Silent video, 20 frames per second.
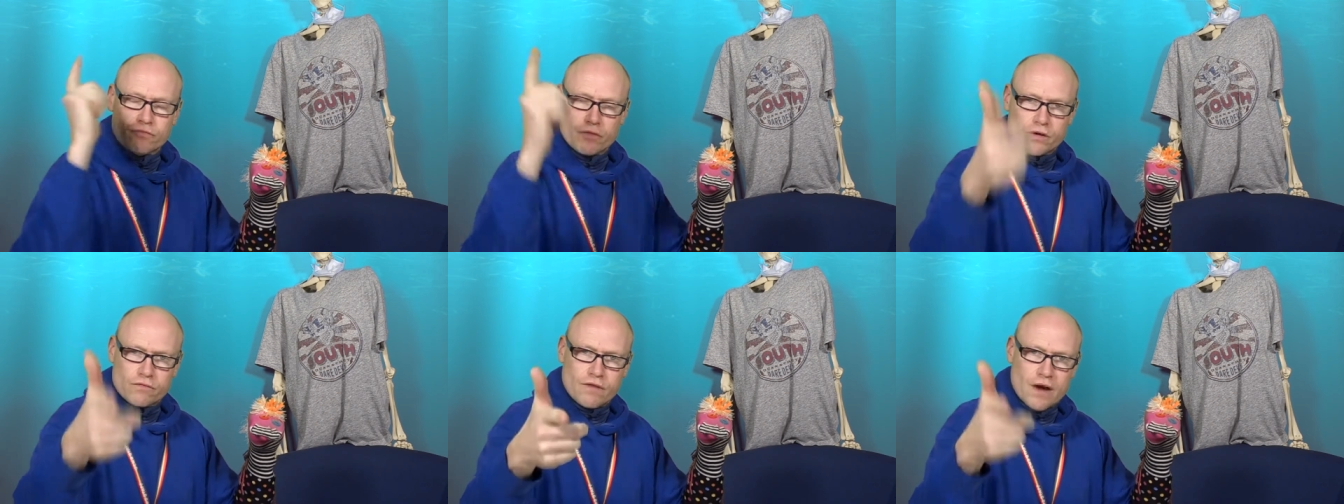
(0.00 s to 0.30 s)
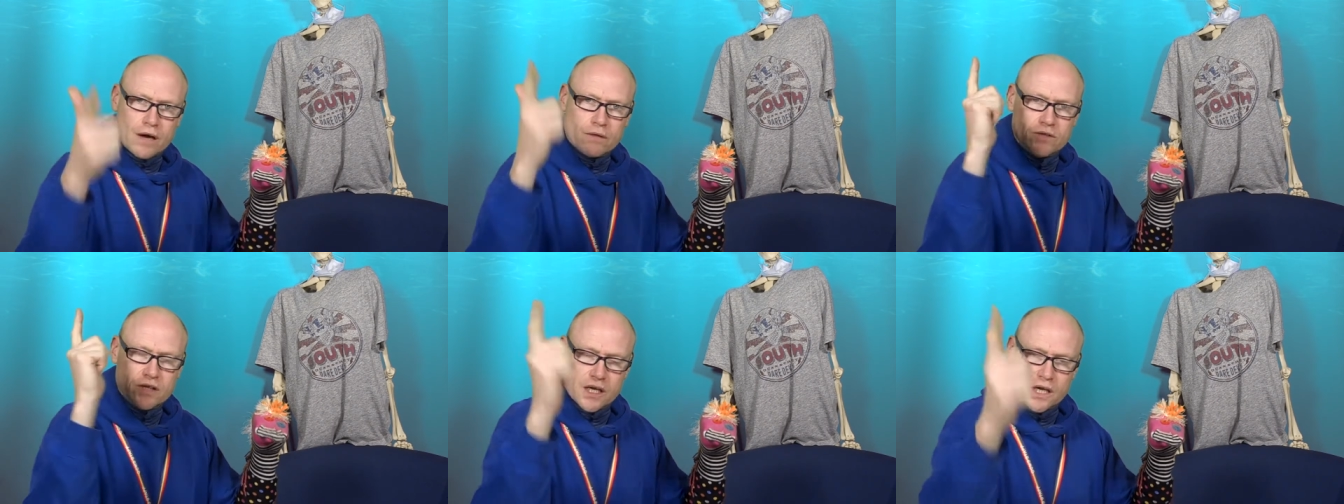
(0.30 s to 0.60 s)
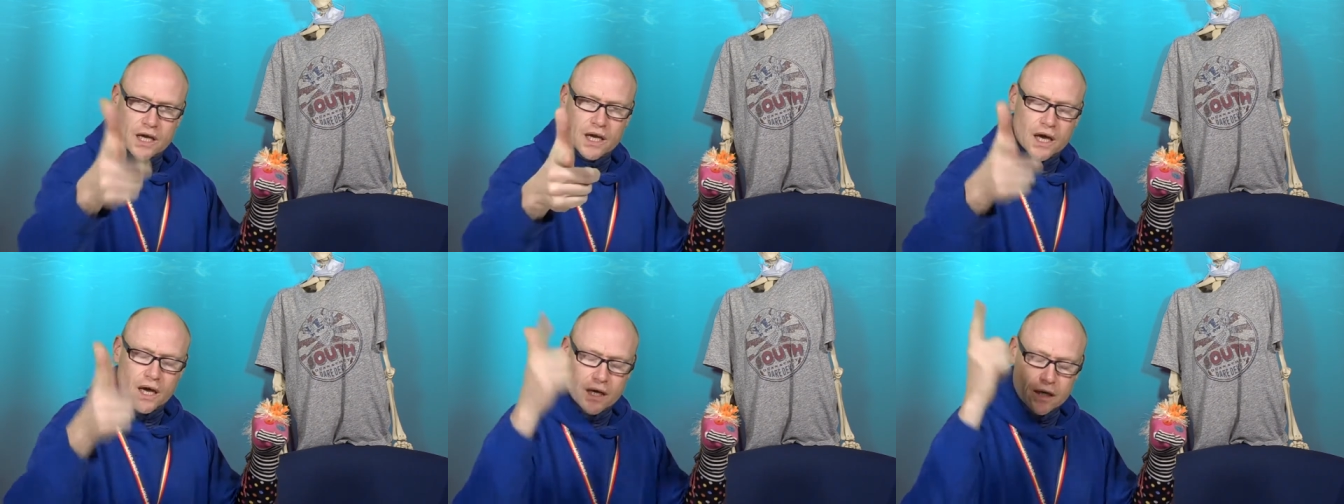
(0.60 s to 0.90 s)
Run round,
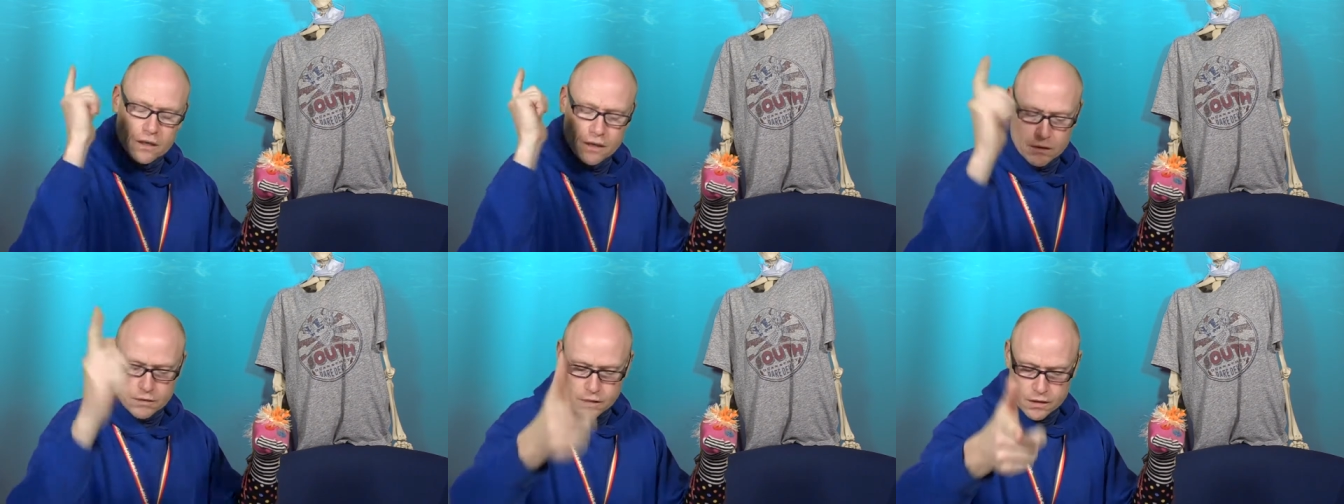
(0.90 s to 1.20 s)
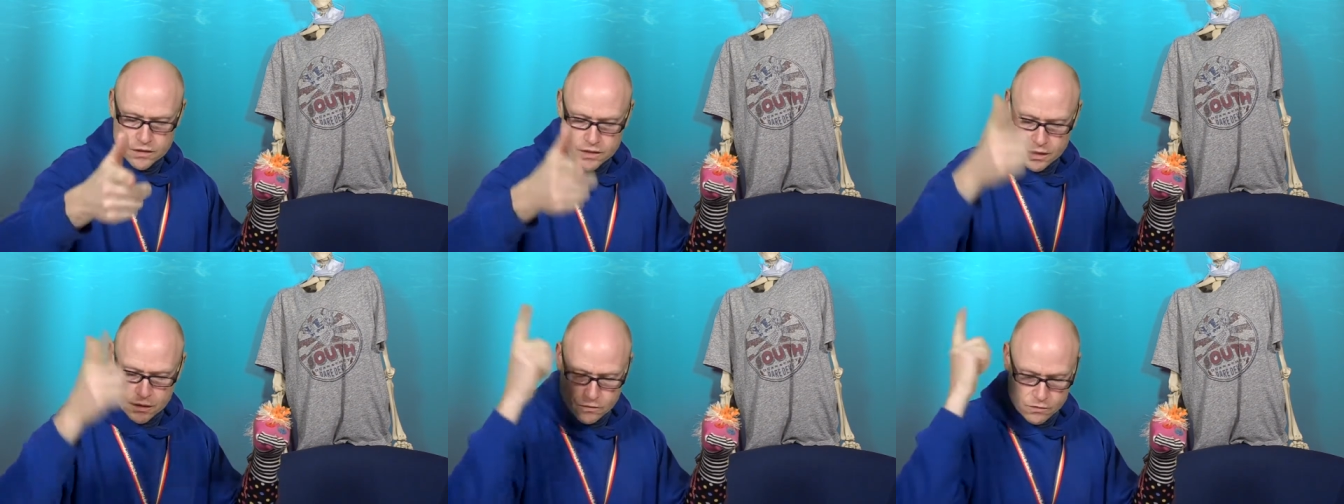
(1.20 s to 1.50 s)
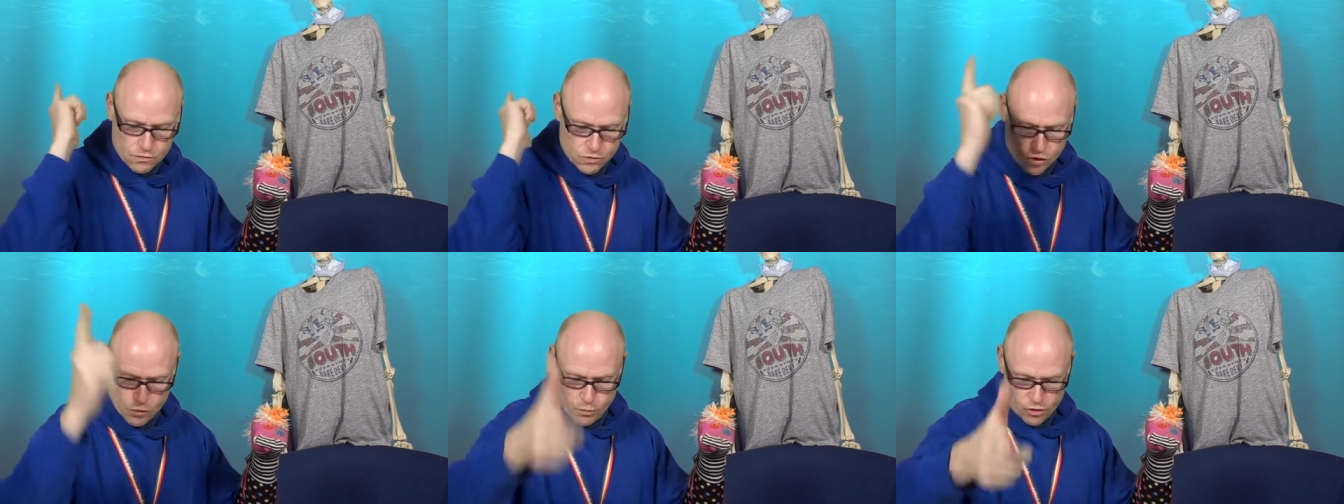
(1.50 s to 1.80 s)
eat cake, go nutty.
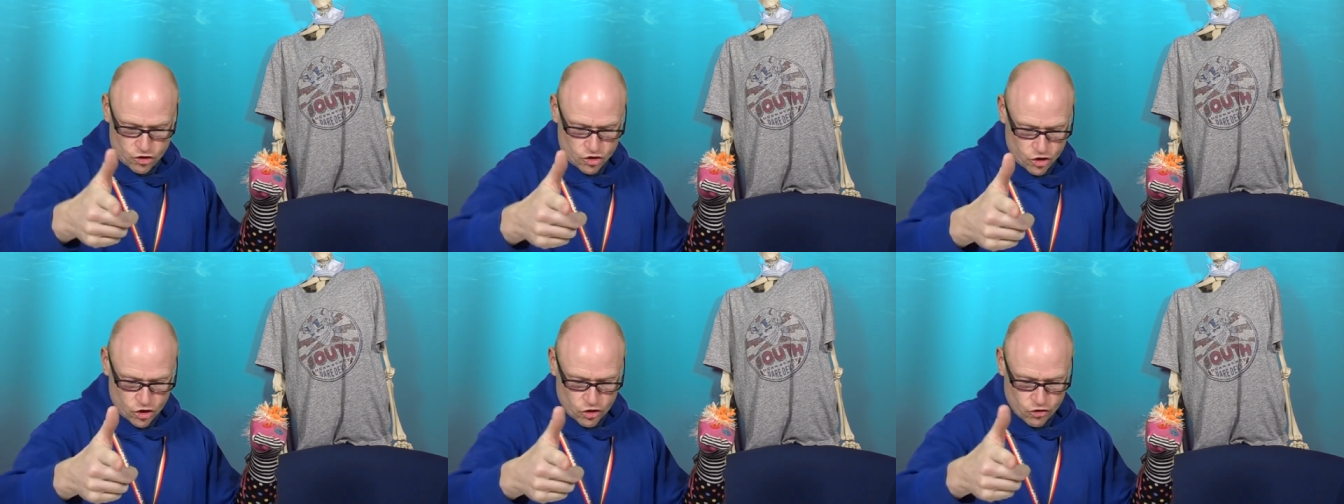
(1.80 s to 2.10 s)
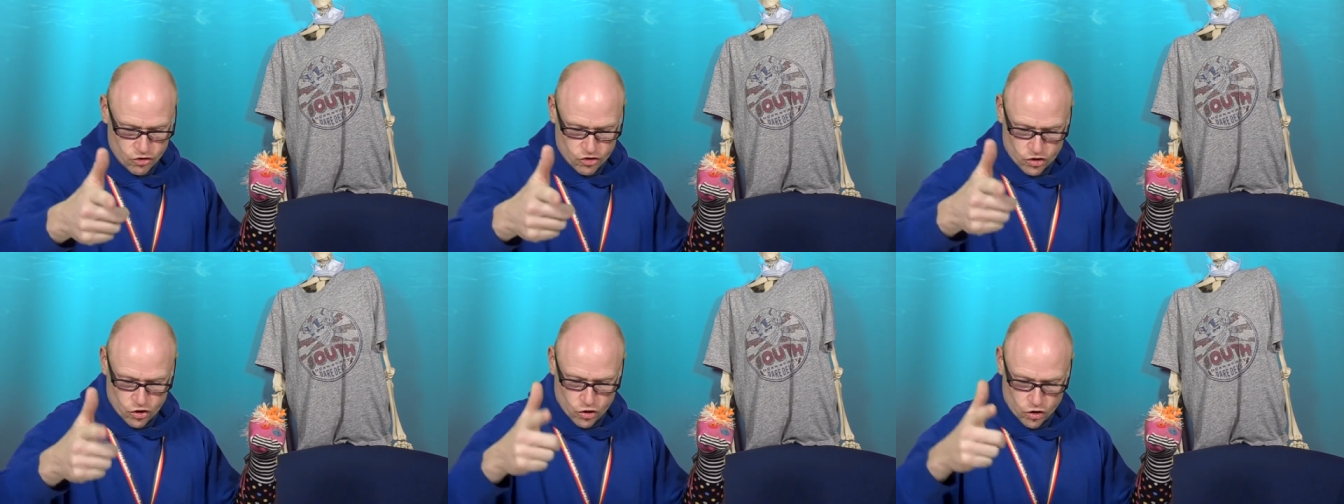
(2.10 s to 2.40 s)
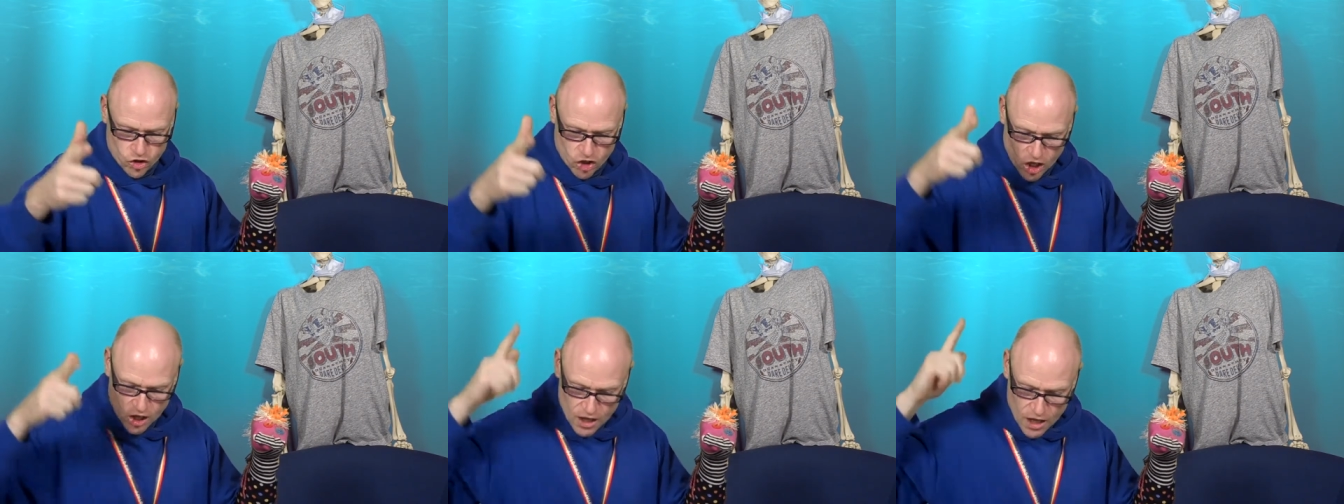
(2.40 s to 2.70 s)
Too much sugar is good.